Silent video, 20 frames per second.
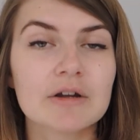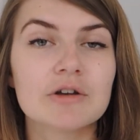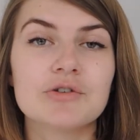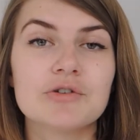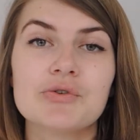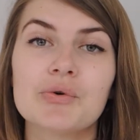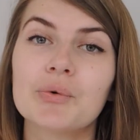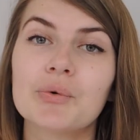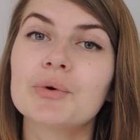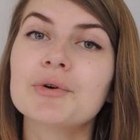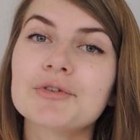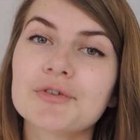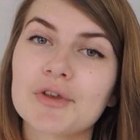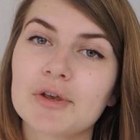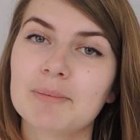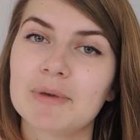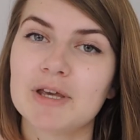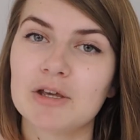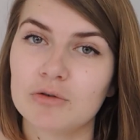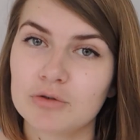because you'll
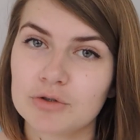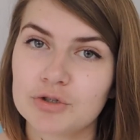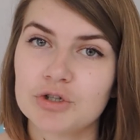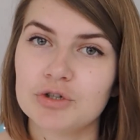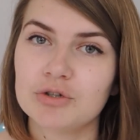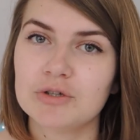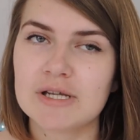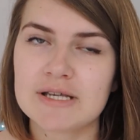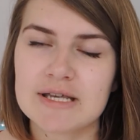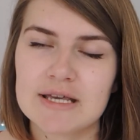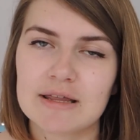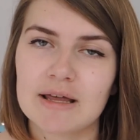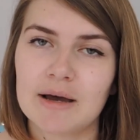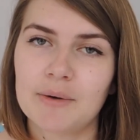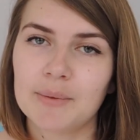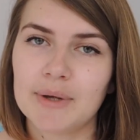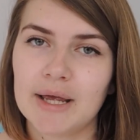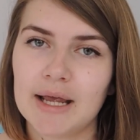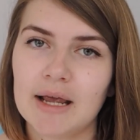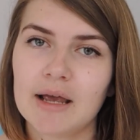also meet your tutee
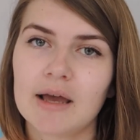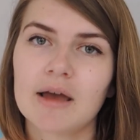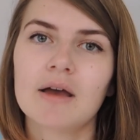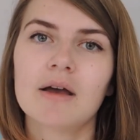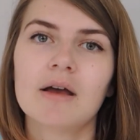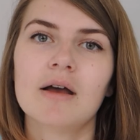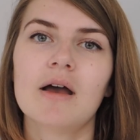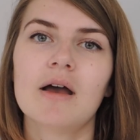that week,